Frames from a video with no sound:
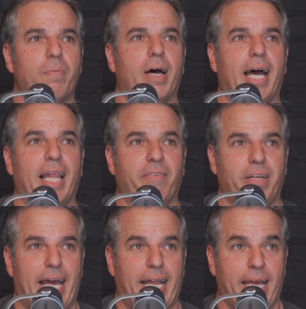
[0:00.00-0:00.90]
I love you,
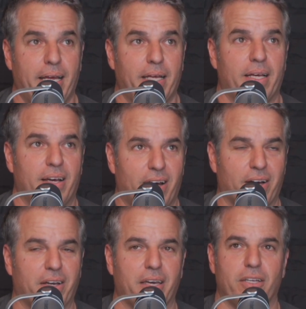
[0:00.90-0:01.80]
Daddy,
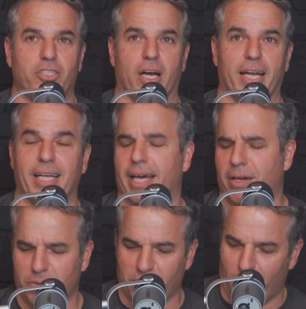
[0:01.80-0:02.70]
hug. Johnny, like
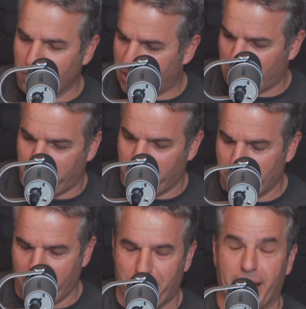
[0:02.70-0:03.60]
who's always just been
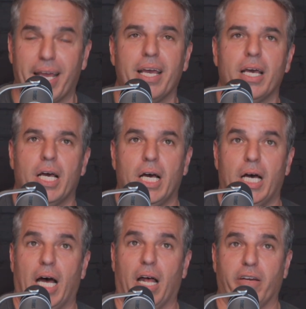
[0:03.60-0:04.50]
my buddy,
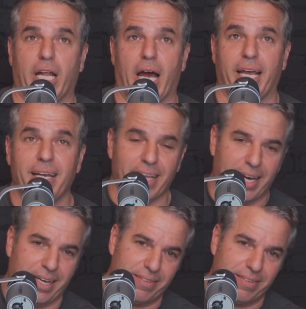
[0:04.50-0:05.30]
I love you, Daddy, like